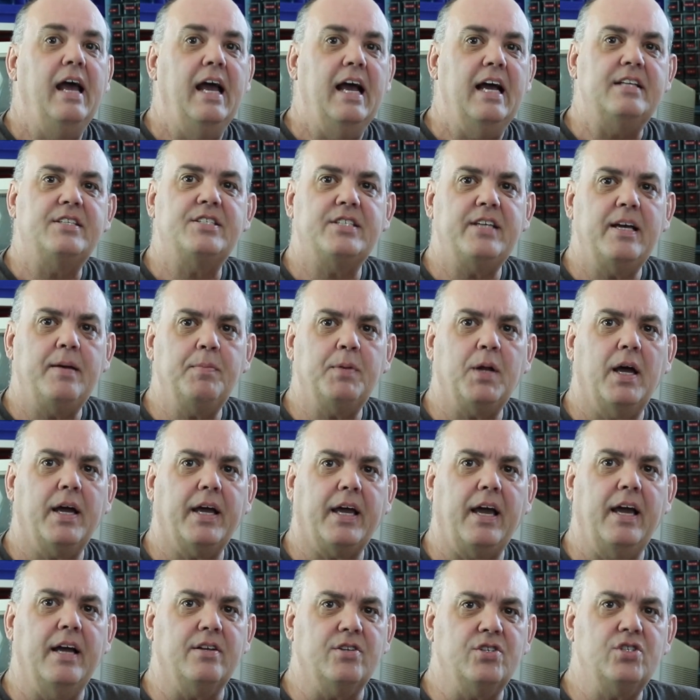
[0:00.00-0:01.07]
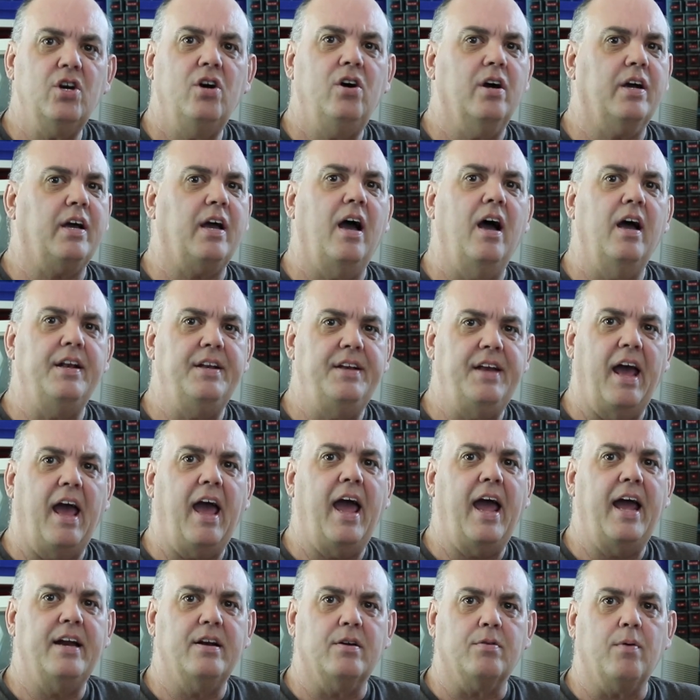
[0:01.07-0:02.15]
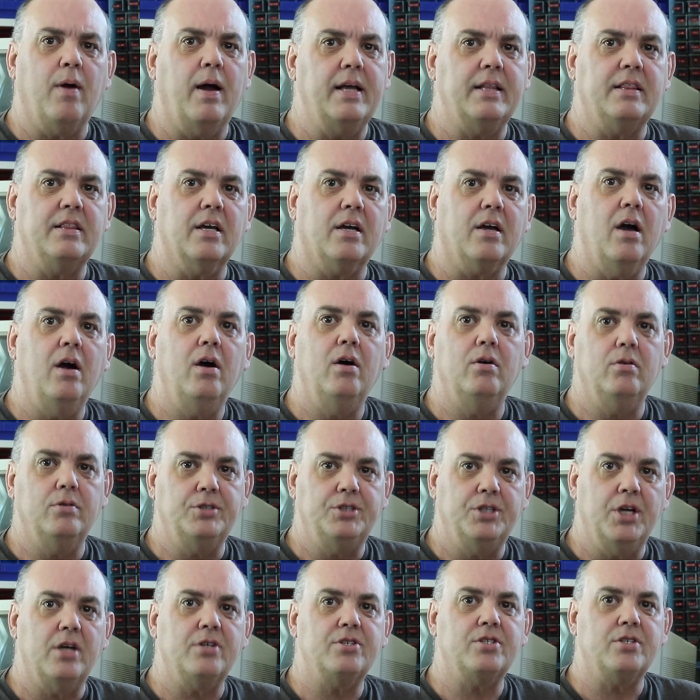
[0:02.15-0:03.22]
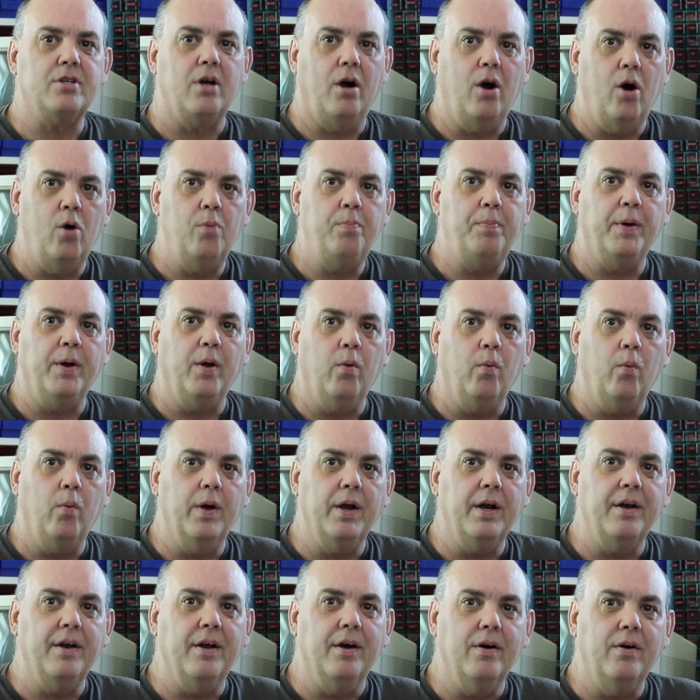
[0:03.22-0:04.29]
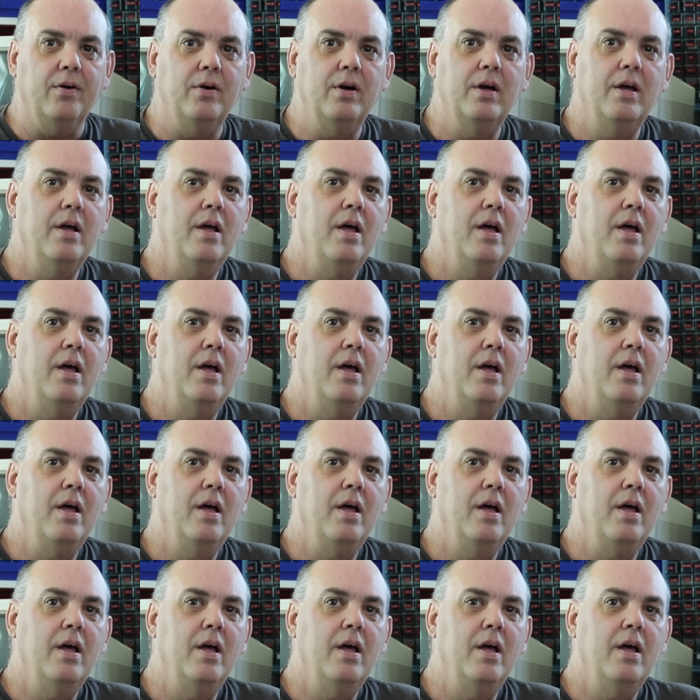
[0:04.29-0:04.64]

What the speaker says: It seemed like it took a day to write the code just to open a window.